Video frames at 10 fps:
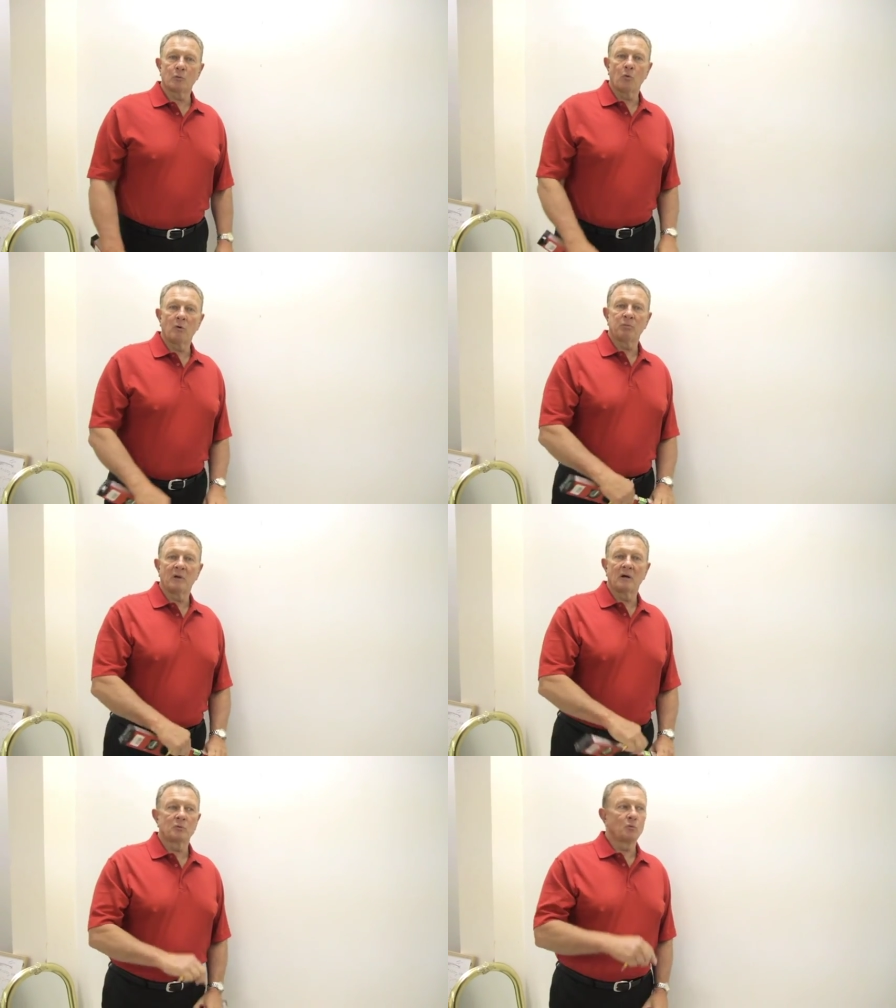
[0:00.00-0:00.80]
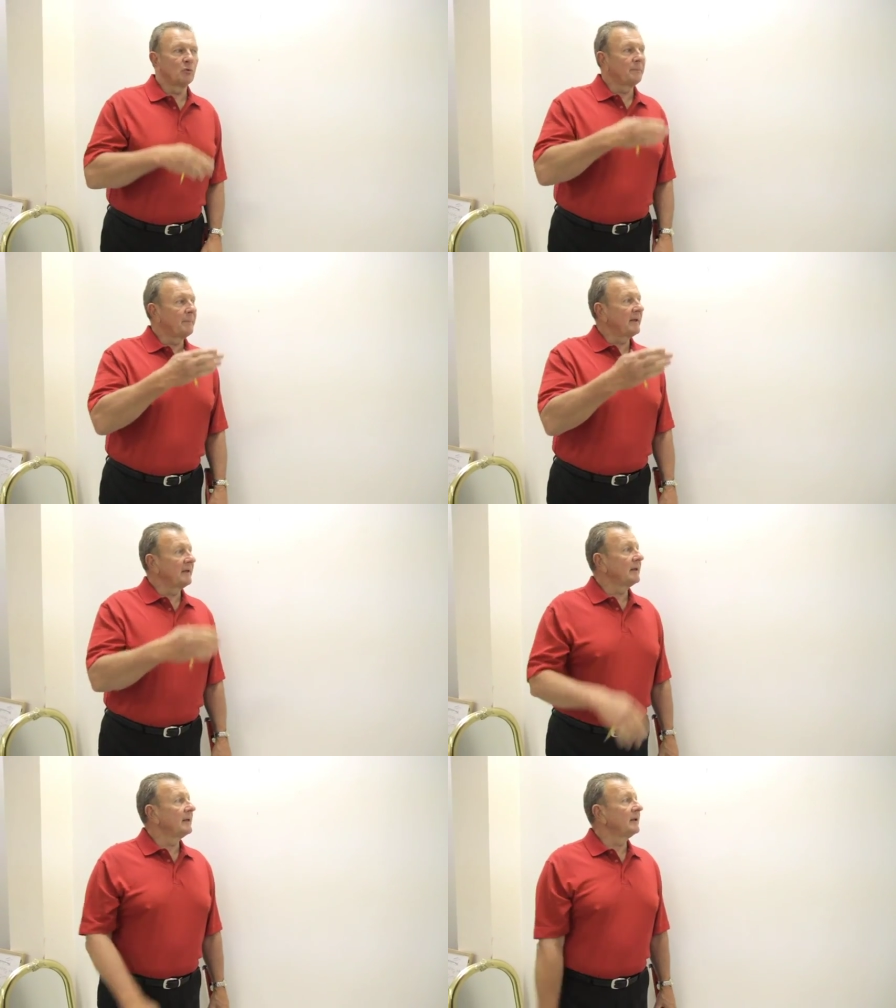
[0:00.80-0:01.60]
wall plug would be
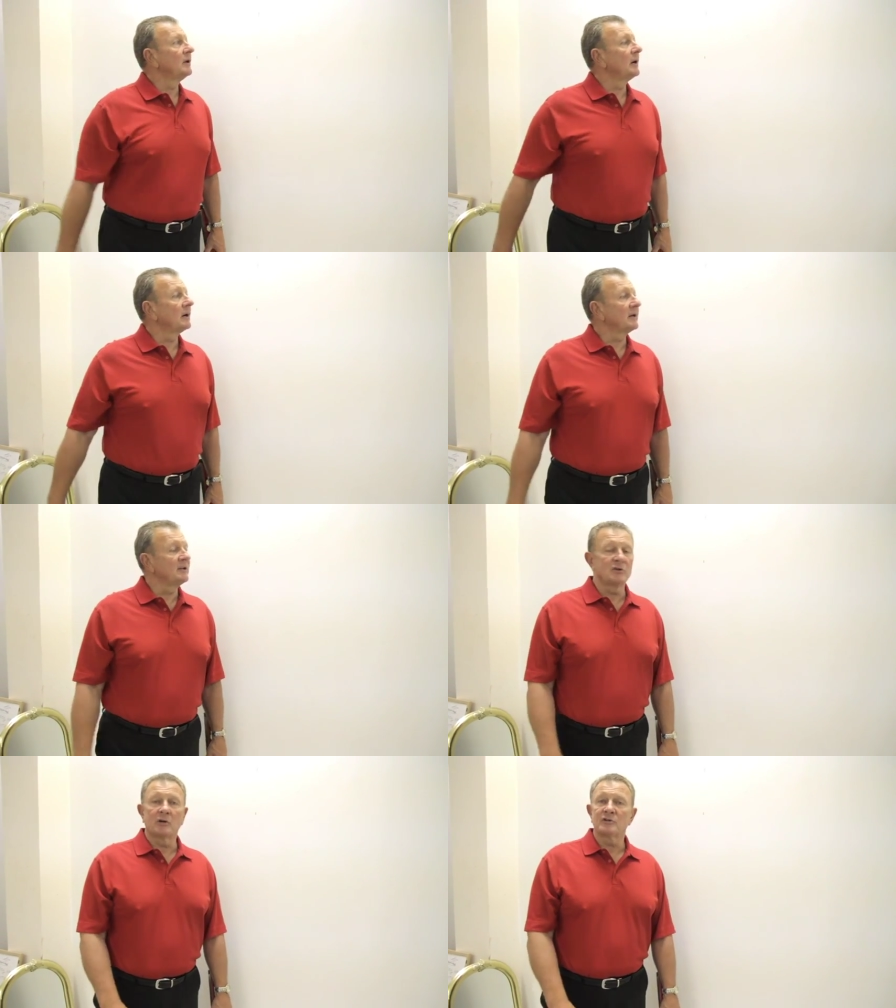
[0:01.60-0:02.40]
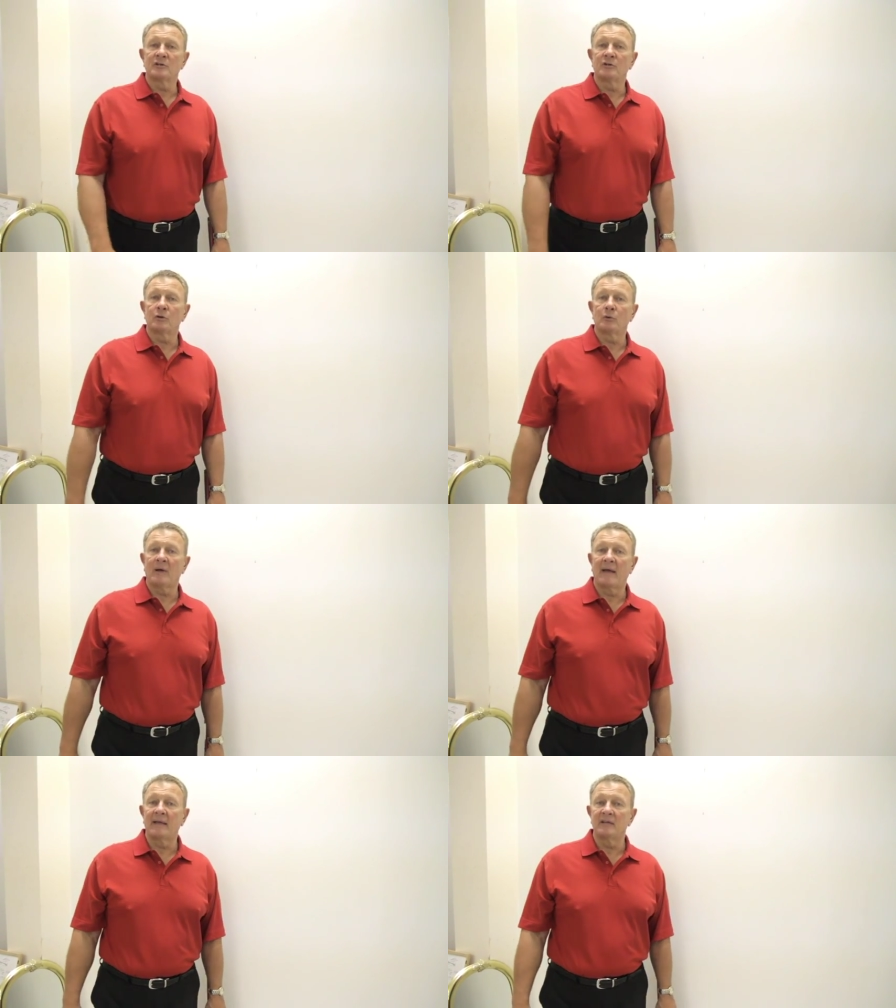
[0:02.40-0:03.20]
in conjunction to
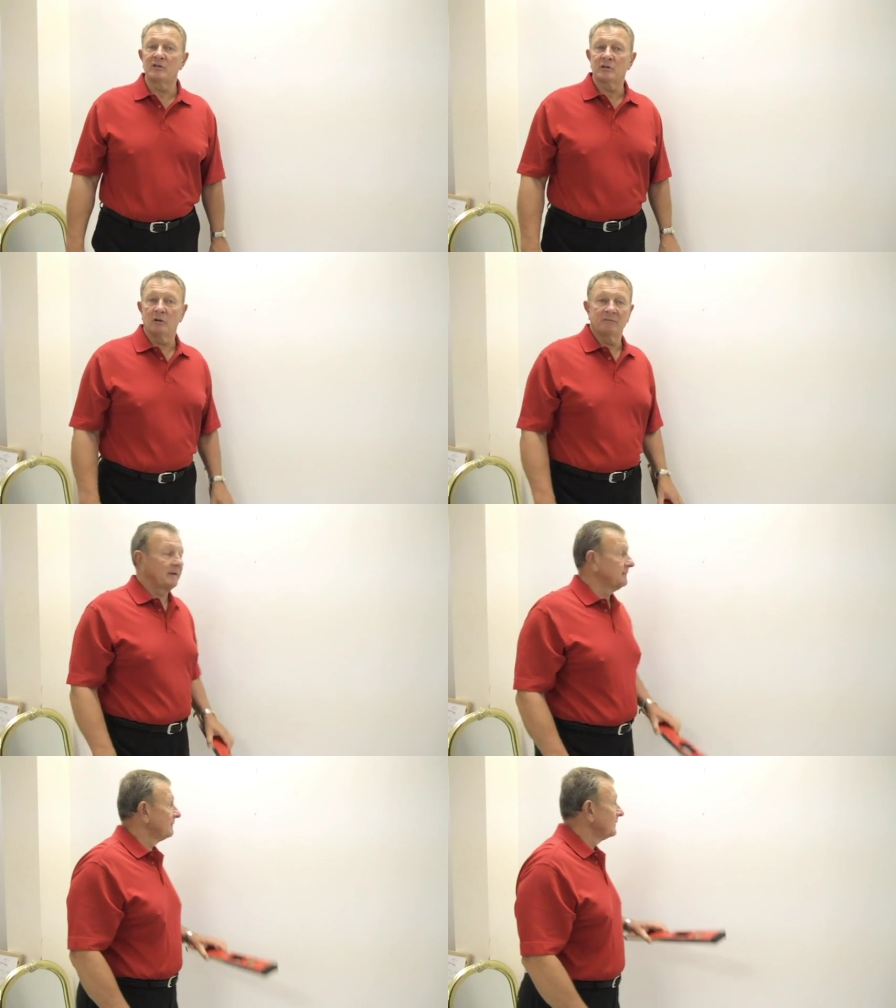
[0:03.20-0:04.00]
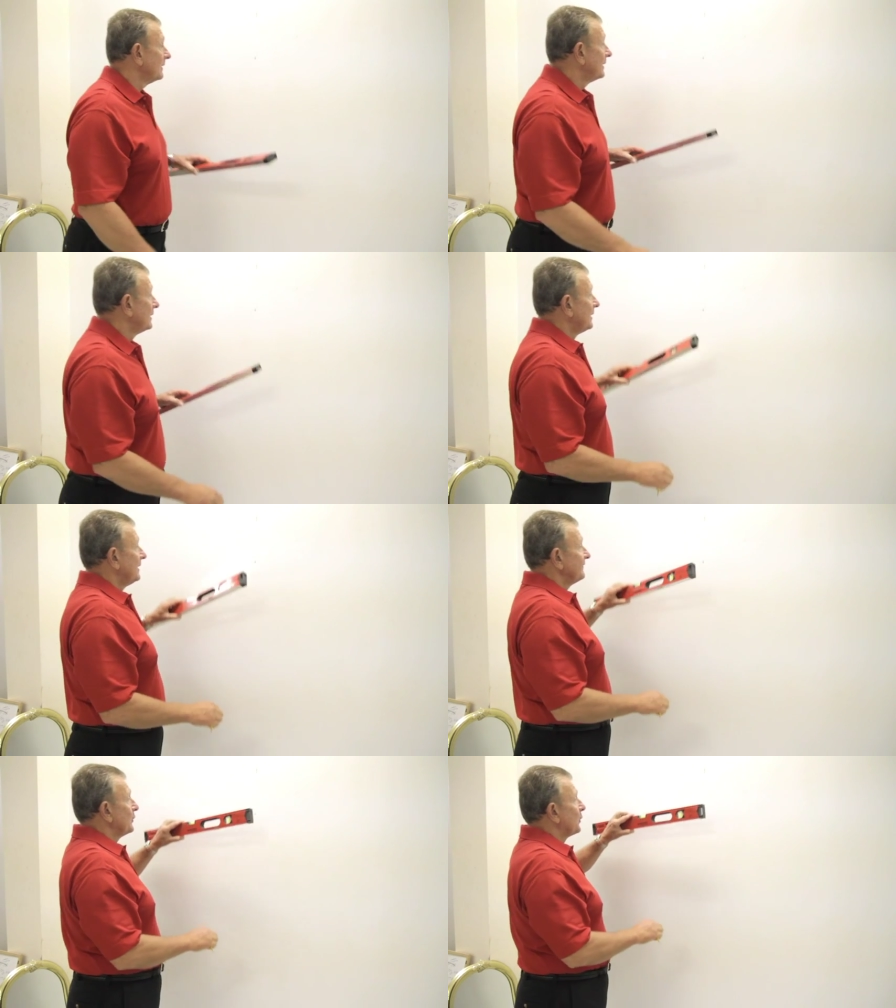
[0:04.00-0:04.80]
hanging shelving.
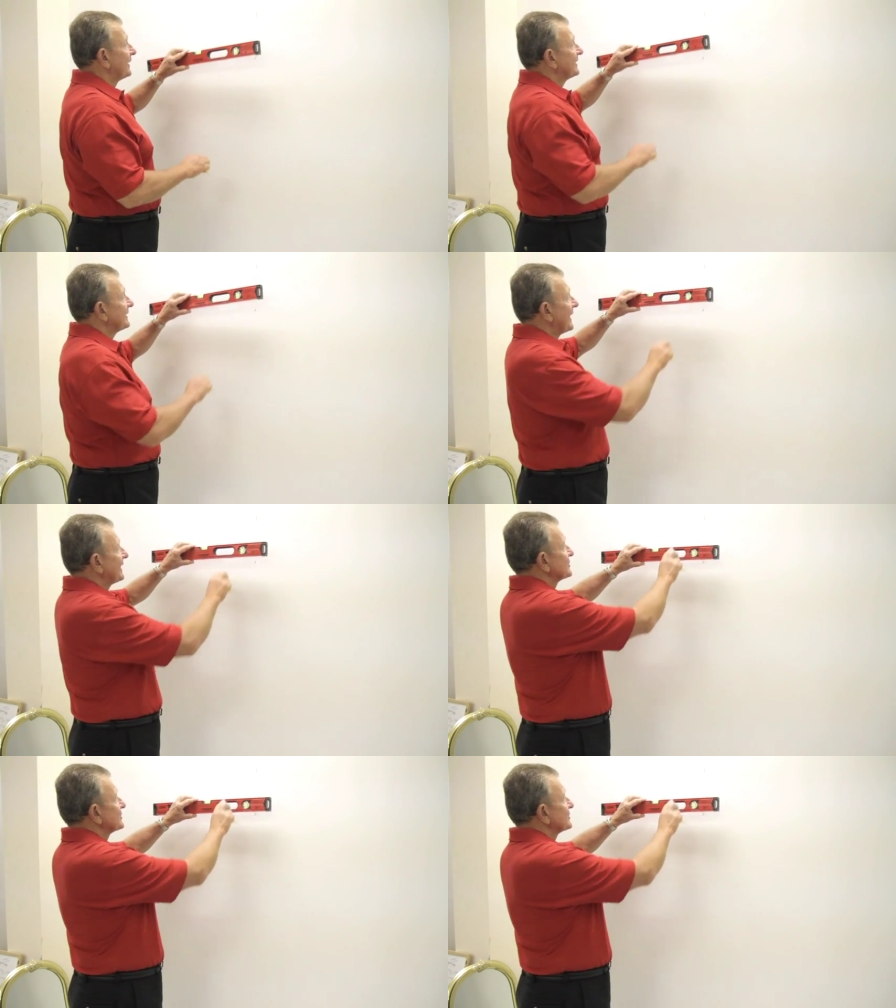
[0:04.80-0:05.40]
If you wanted to hang